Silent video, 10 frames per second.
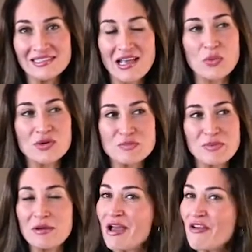That was
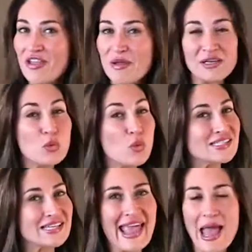big. My family
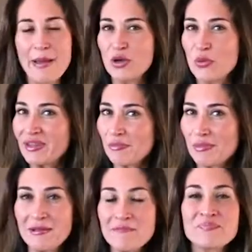wasn't happy with
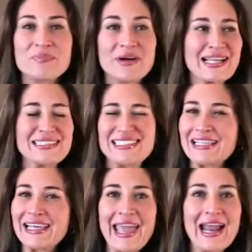me, but I
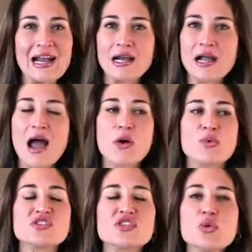didn't care. I
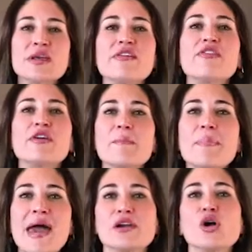was looking for a
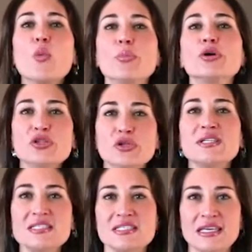better
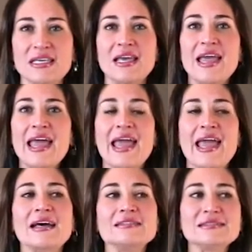opportunity,
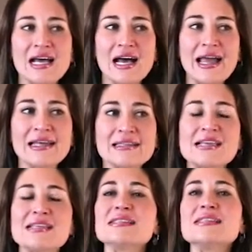and
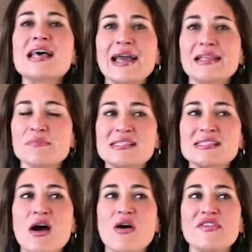inside
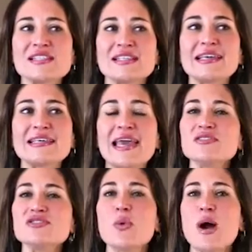myself I said,
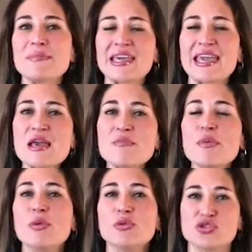I'm
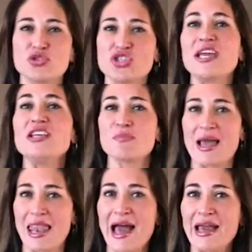capable to change
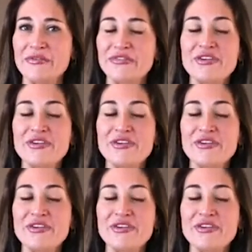my life.